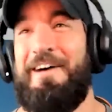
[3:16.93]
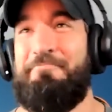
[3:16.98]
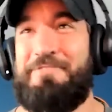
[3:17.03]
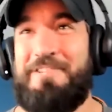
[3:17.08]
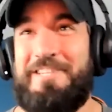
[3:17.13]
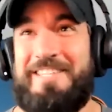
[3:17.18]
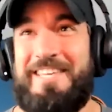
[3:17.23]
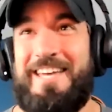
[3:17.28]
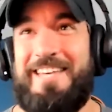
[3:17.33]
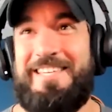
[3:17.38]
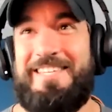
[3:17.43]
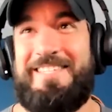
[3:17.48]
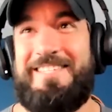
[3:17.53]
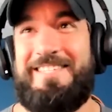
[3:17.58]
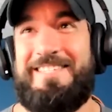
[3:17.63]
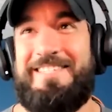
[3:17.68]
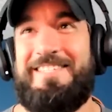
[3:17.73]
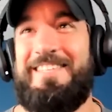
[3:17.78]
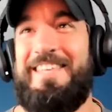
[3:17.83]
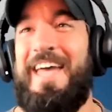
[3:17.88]
I'm just like,
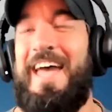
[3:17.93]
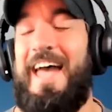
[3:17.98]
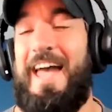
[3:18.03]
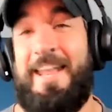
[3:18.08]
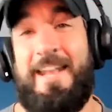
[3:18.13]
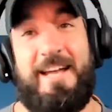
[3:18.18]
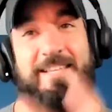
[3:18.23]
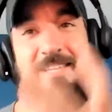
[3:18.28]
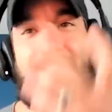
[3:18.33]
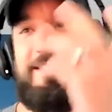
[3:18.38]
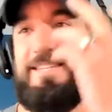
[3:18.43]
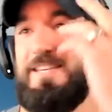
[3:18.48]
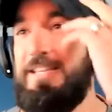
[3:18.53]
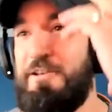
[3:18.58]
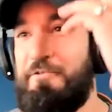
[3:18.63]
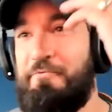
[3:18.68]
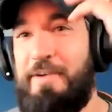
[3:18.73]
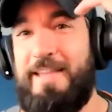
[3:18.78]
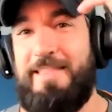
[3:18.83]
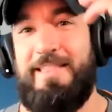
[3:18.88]
yeah. And I see
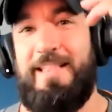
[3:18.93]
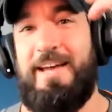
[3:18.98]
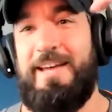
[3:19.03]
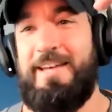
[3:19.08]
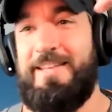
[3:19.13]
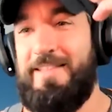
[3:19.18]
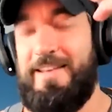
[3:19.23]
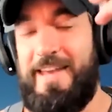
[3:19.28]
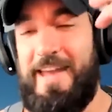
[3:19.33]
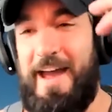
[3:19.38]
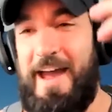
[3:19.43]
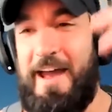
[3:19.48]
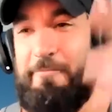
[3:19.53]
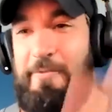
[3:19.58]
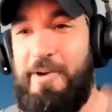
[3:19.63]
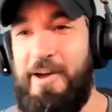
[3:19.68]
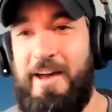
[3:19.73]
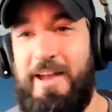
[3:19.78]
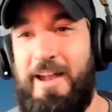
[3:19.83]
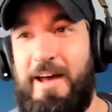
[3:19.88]
the red light in the
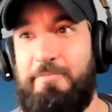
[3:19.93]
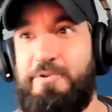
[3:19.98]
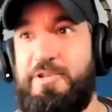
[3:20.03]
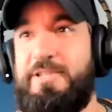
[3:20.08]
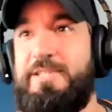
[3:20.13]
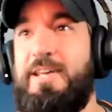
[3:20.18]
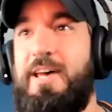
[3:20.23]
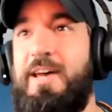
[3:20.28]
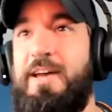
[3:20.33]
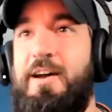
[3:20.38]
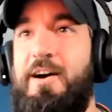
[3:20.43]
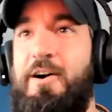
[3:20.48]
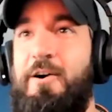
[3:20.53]
camera, and I'm just like, mm-hmm.